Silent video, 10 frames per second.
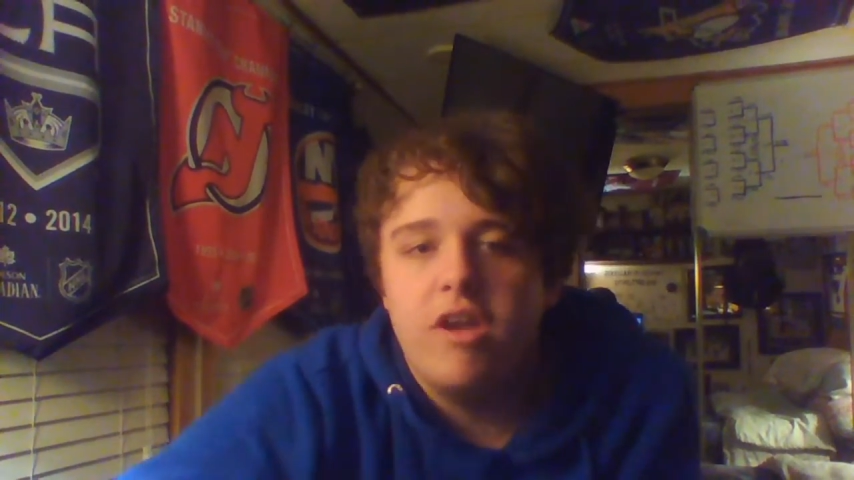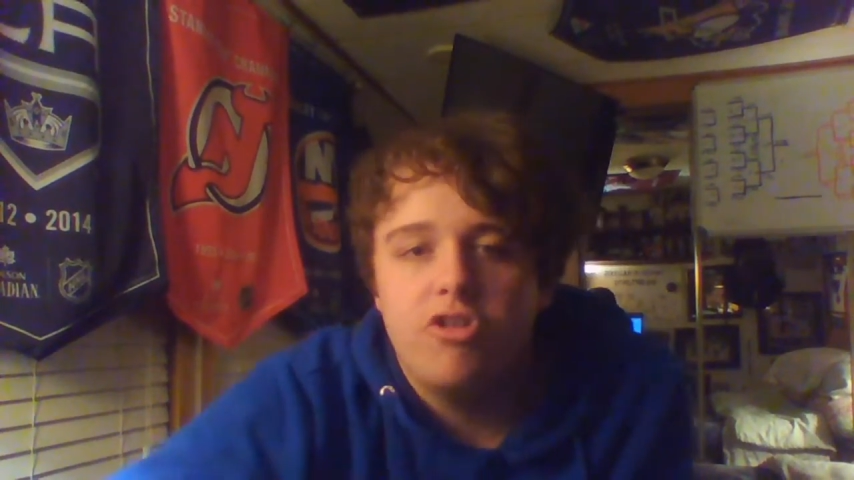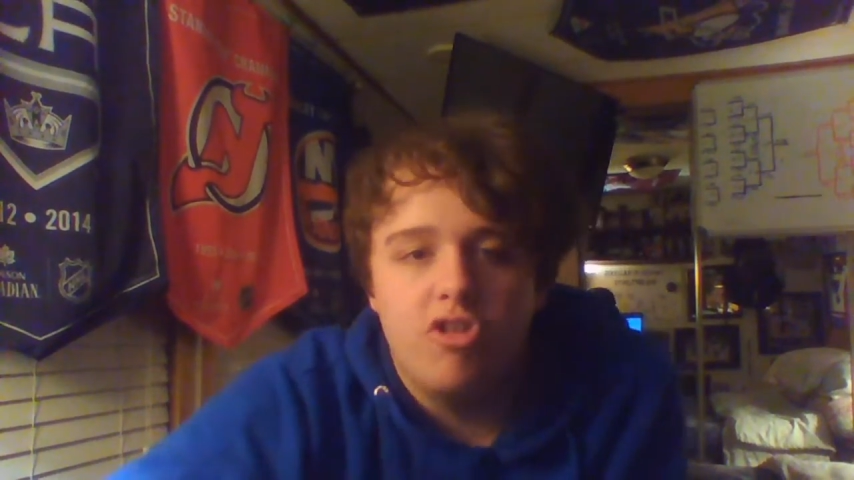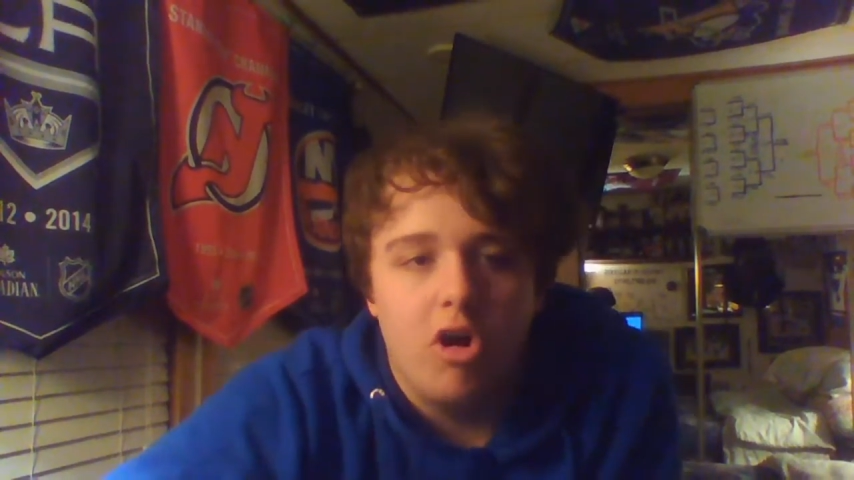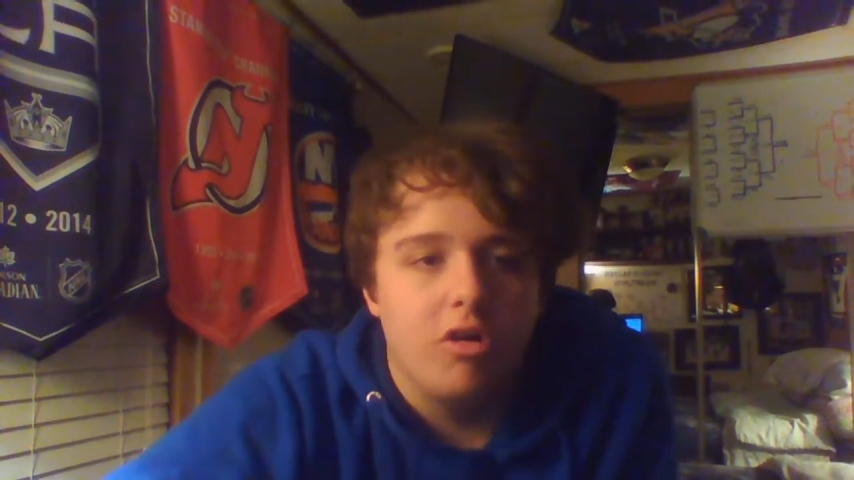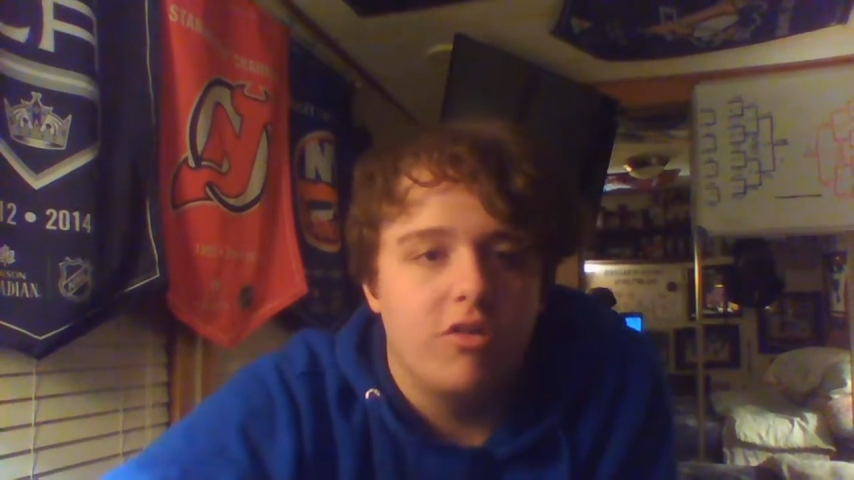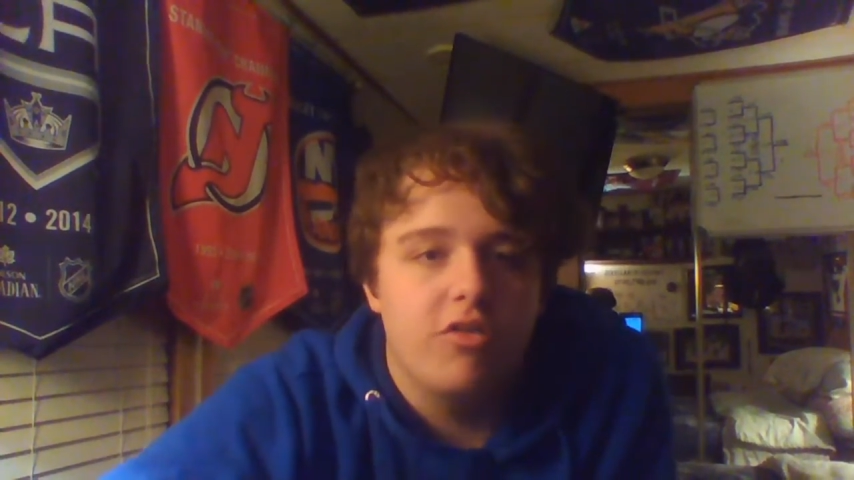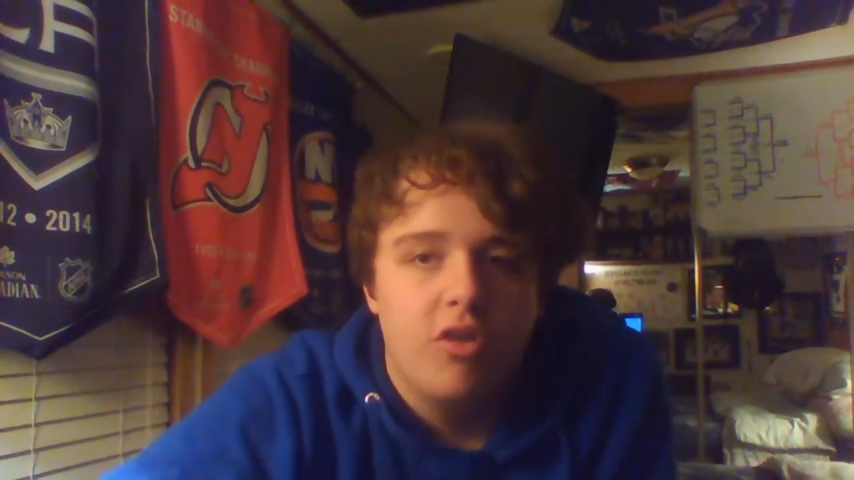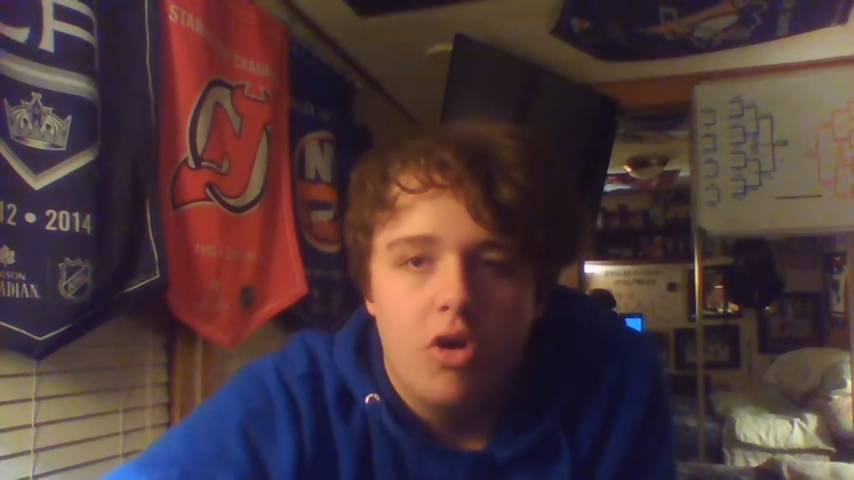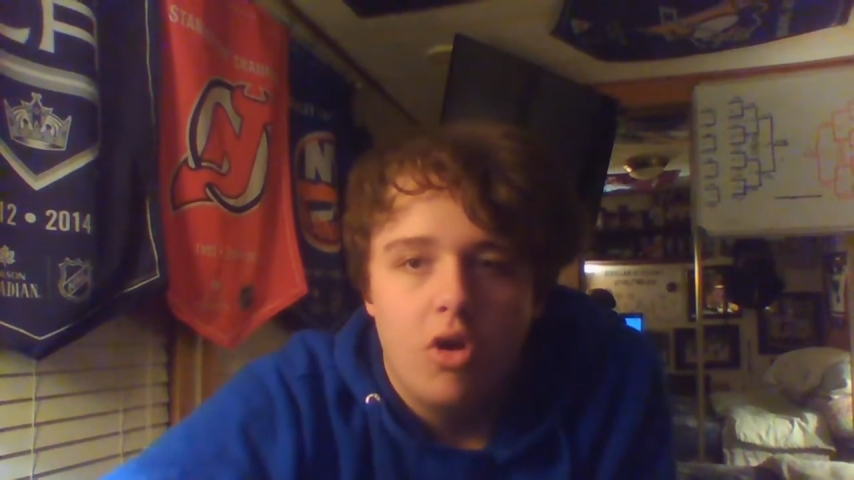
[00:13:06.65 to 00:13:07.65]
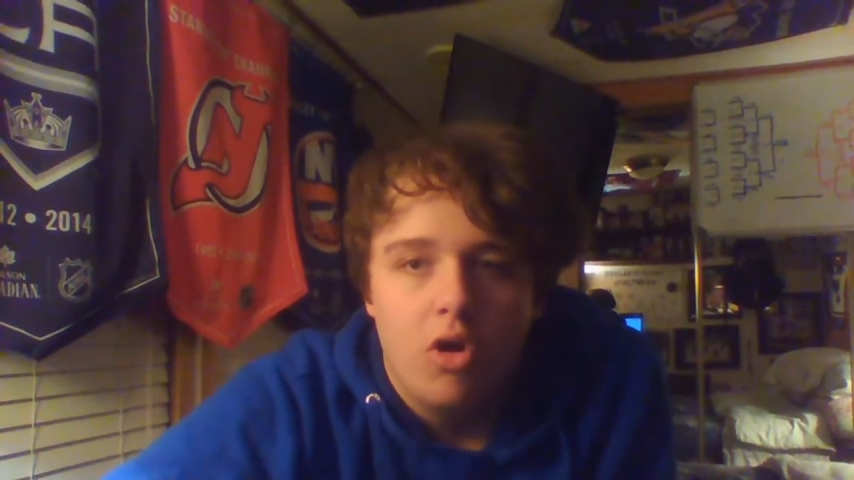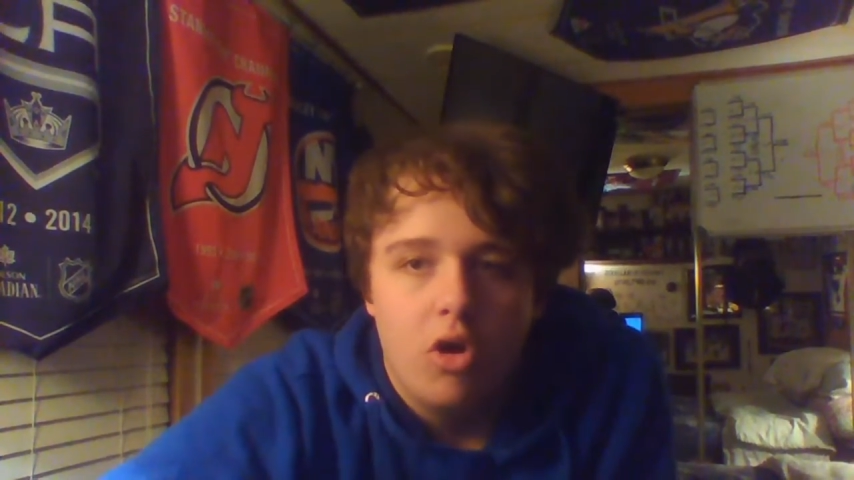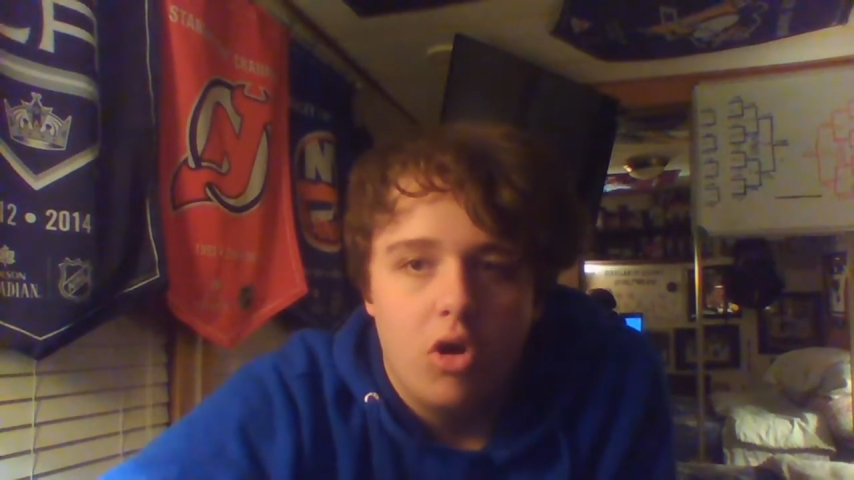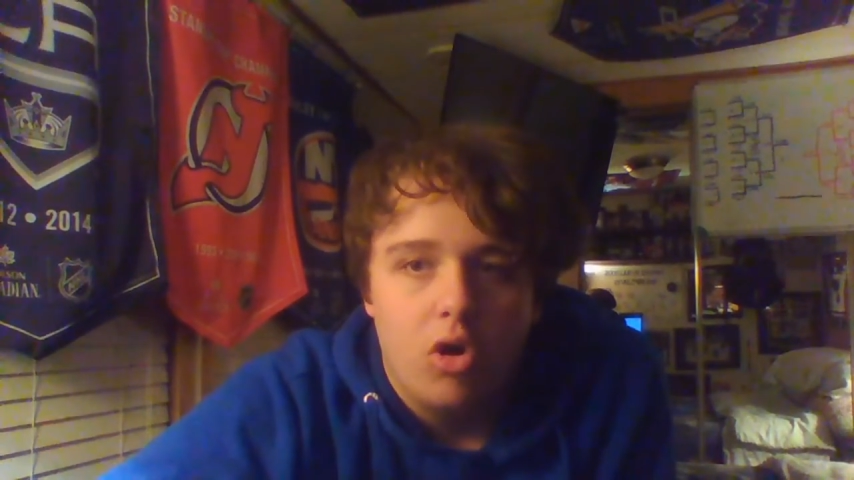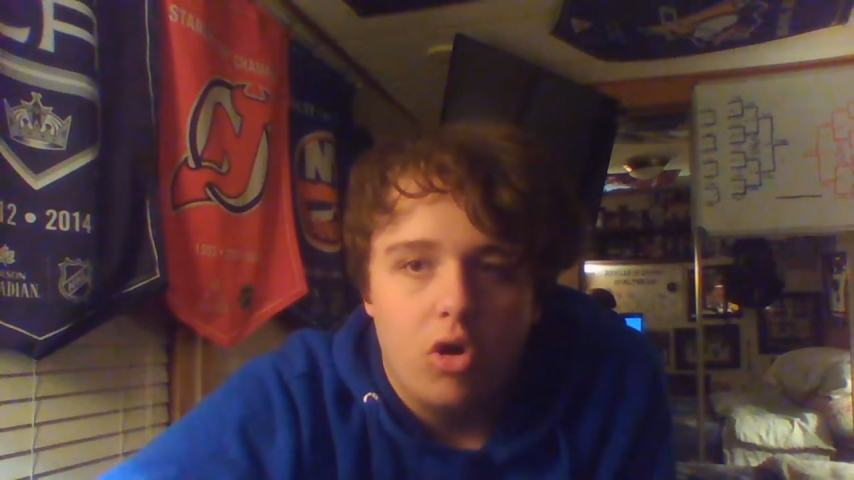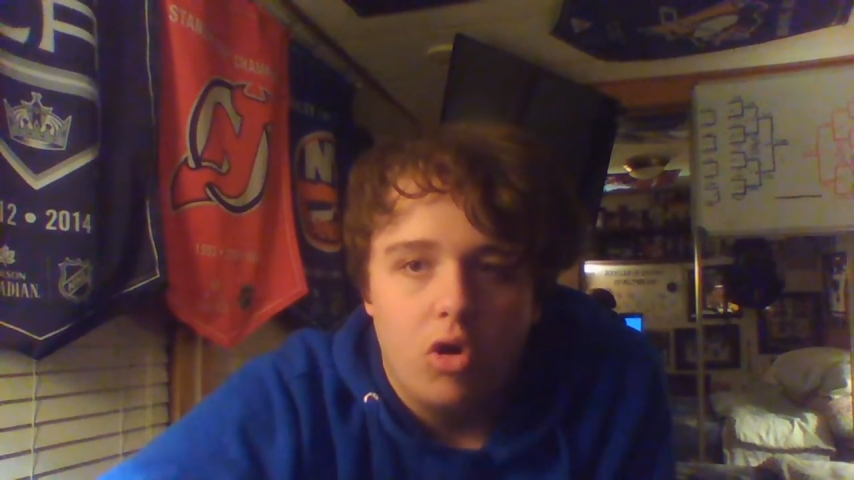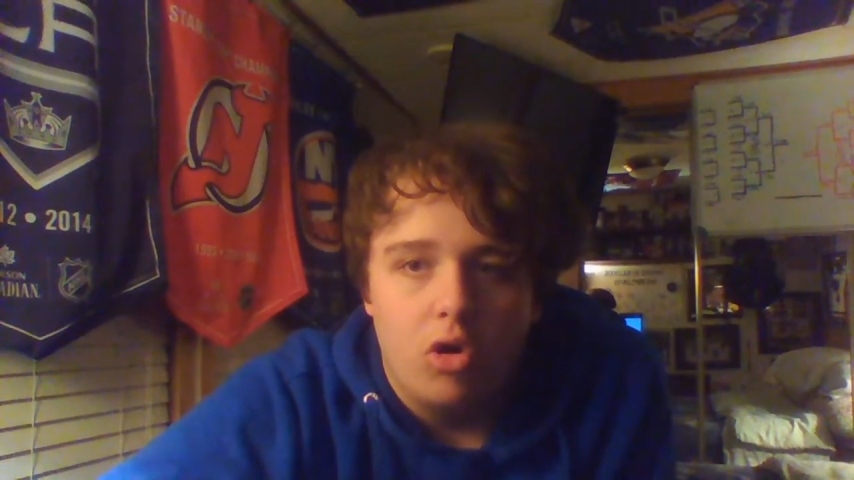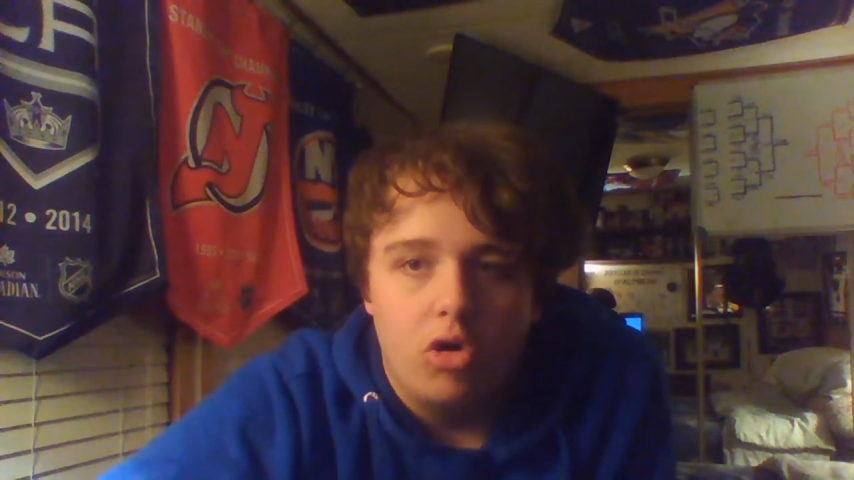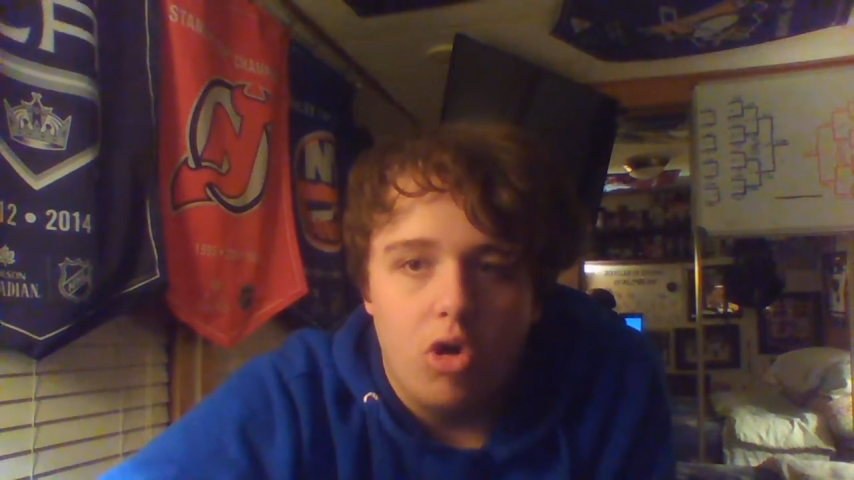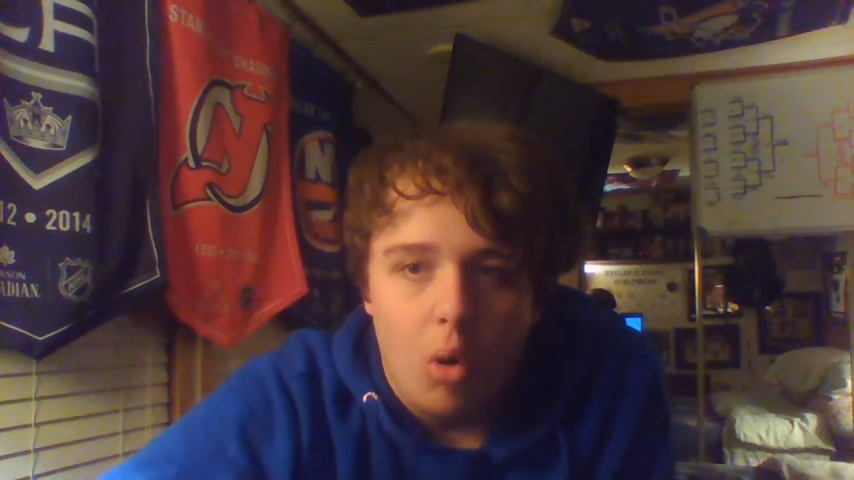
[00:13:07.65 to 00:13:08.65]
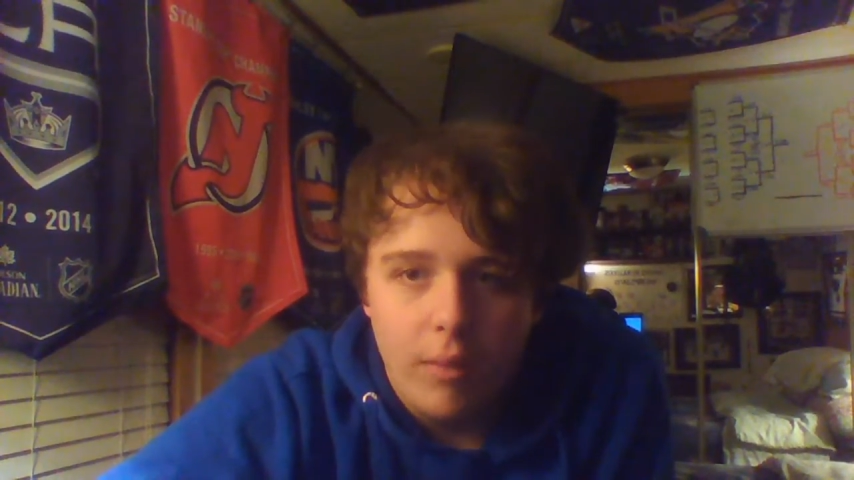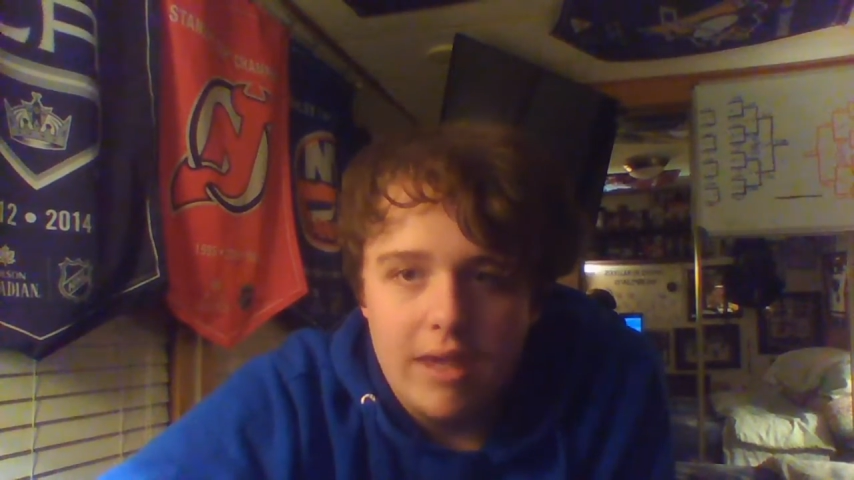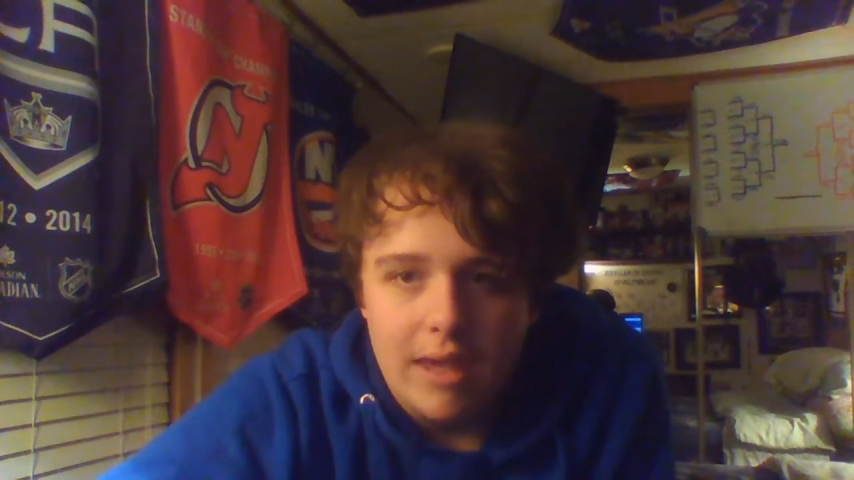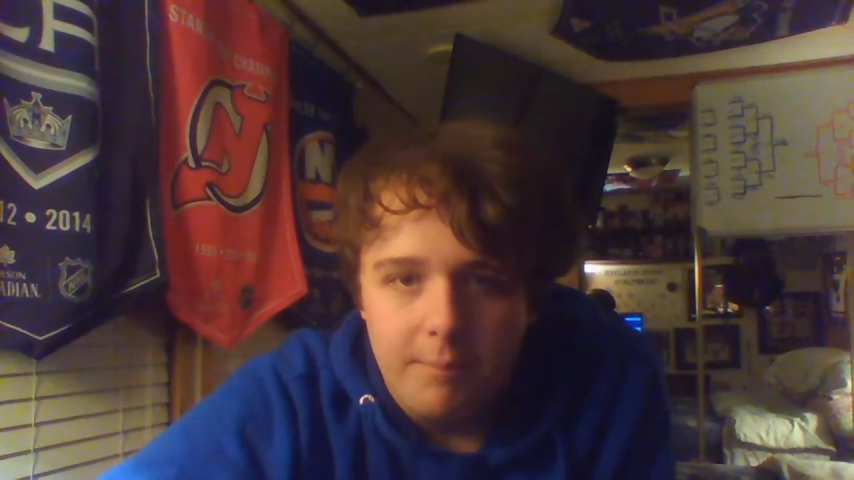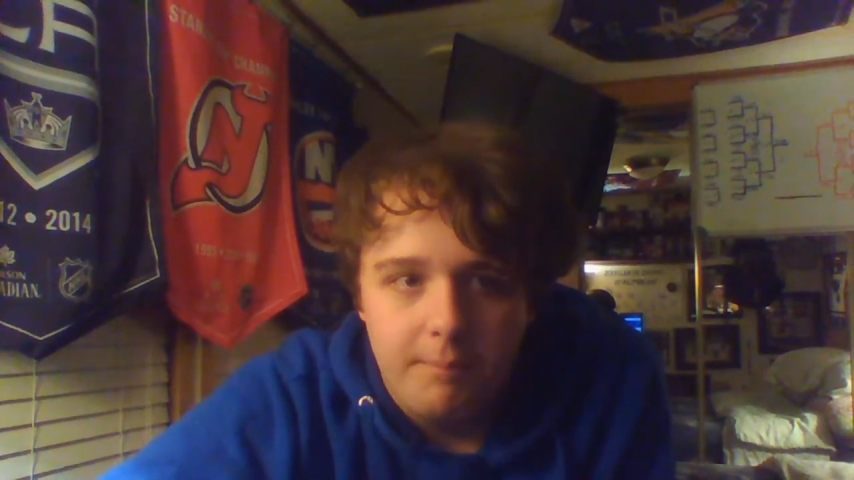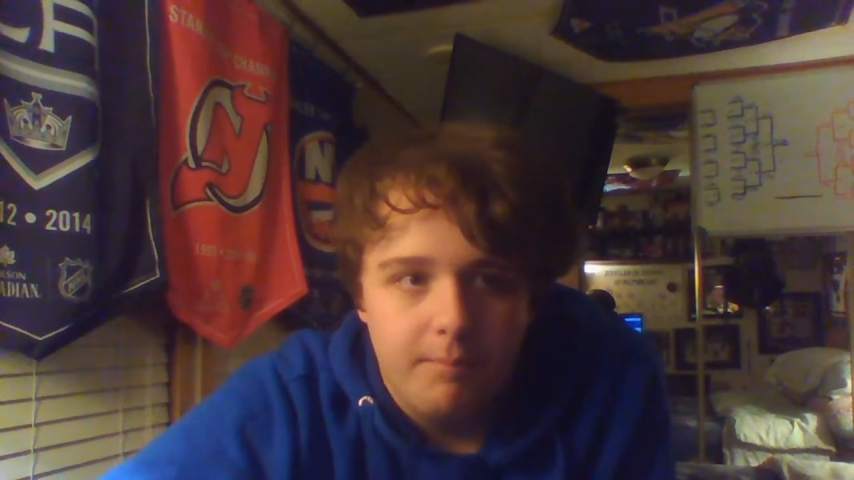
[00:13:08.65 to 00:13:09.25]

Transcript: Sharks going in